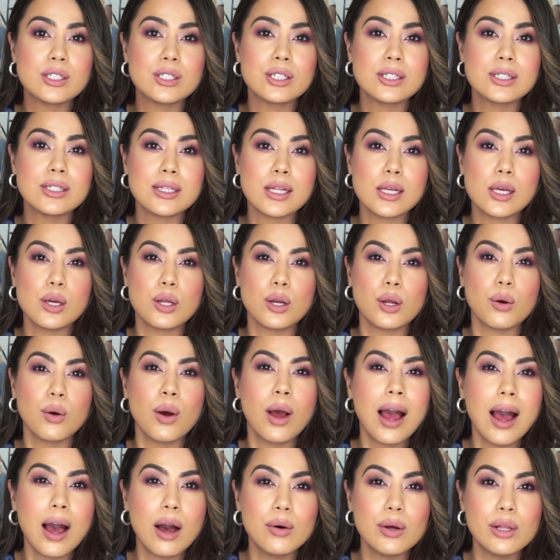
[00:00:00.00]
to see, you know,
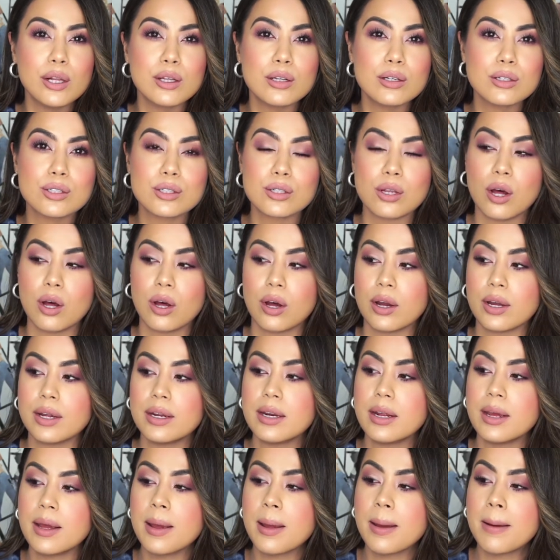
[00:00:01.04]
how it looks
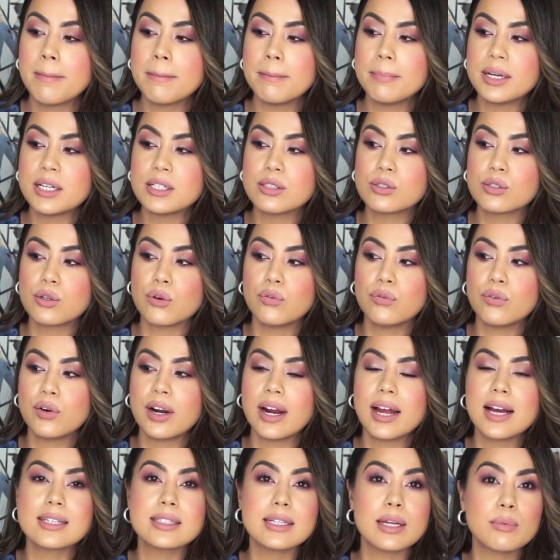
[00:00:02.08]
on. But so far
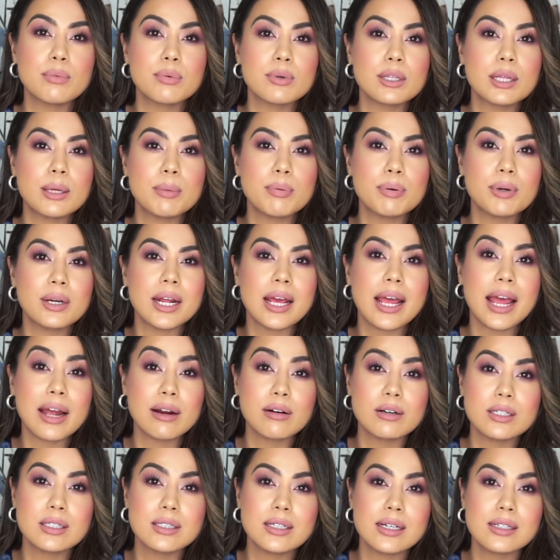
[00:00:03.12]
it has a really pretty
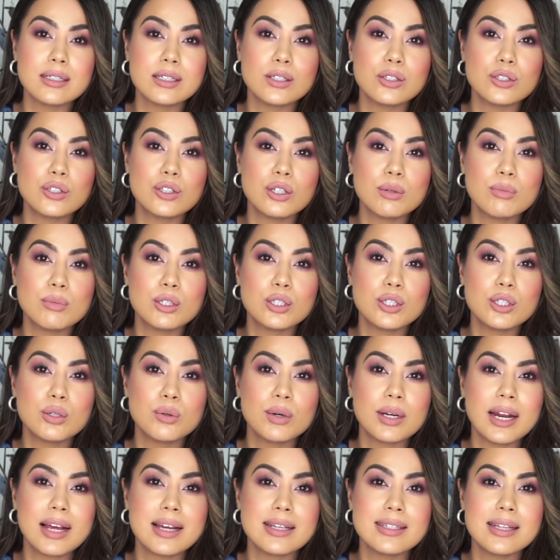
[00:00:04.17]
iridescent shimmer to
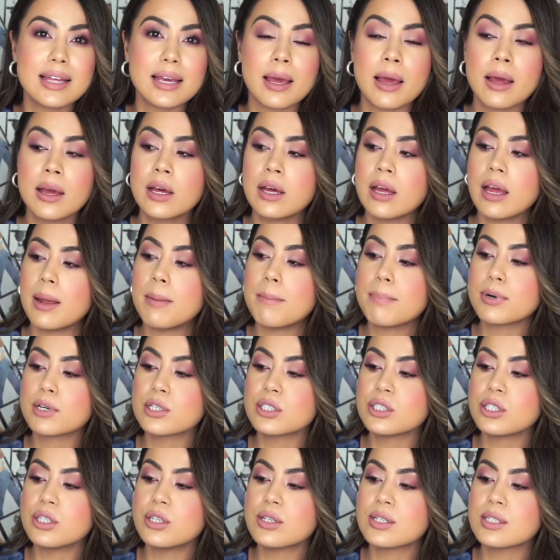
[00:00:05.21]
it. it has like, in
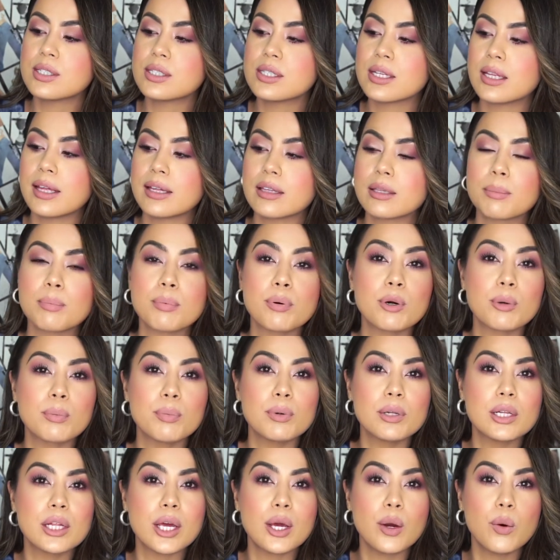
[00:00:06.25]
person, you can see like the
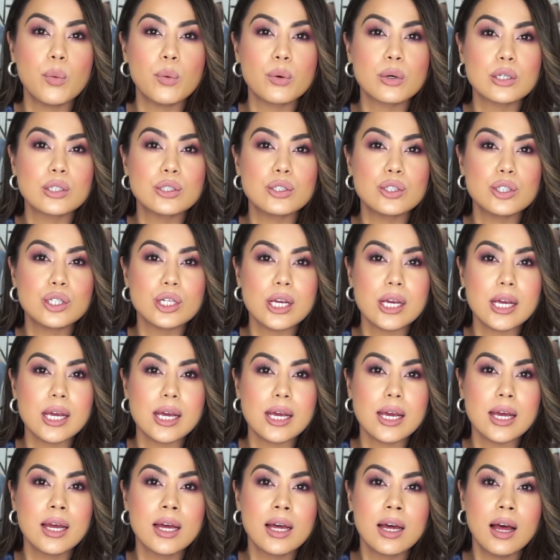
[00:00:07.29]
purpley
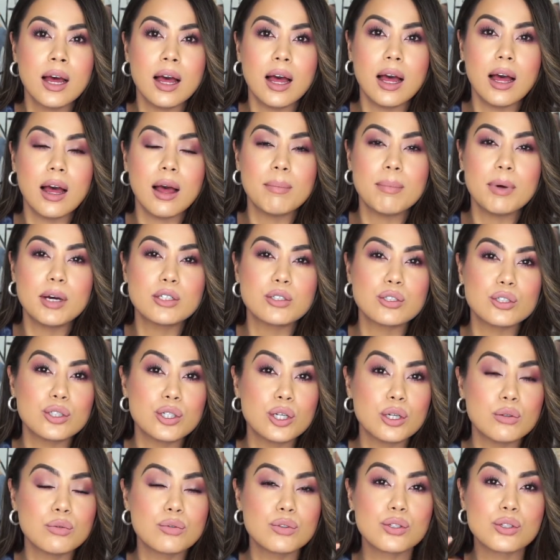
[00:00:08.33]
orangey um,
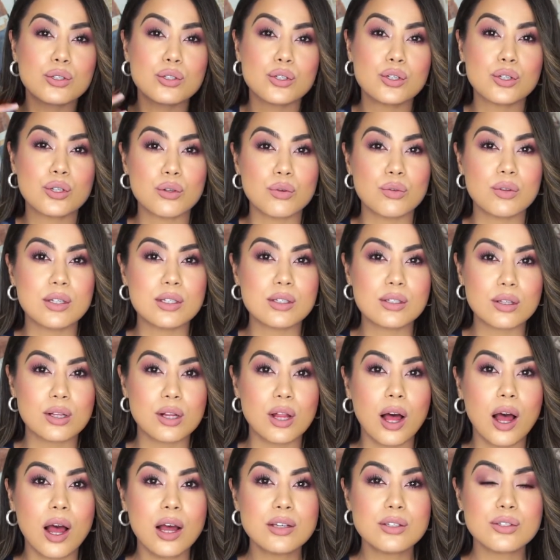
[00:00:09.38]
undertones to this
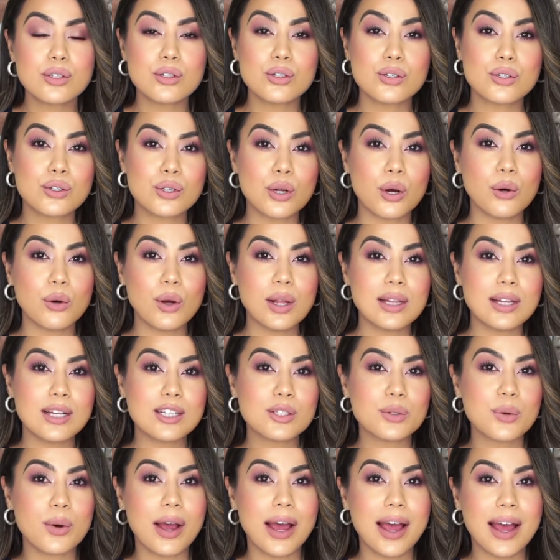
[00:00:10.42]
gloss. So
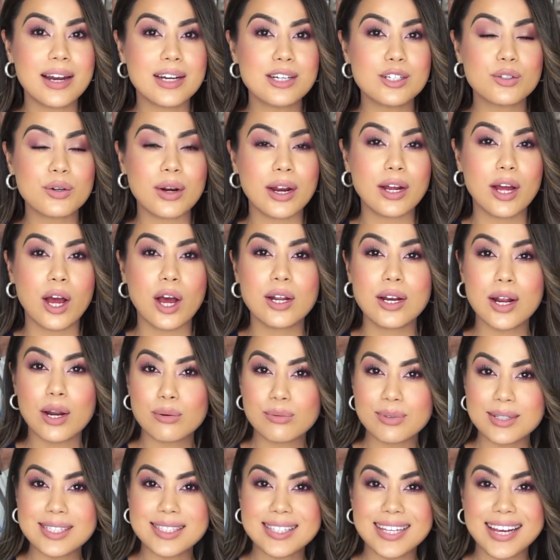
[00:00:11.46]
let's go ahead ahead and try on
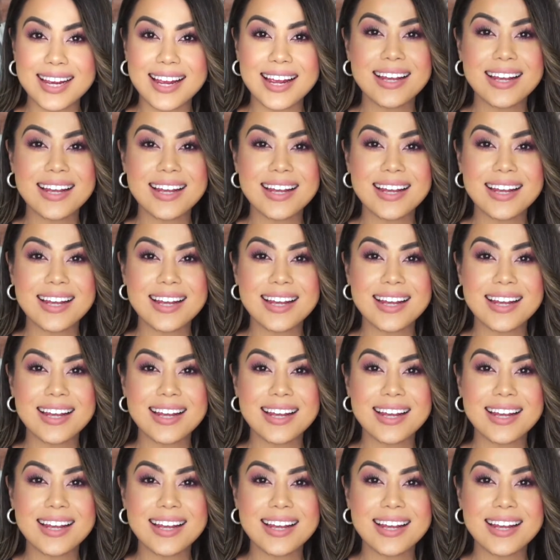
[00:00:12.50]
Risky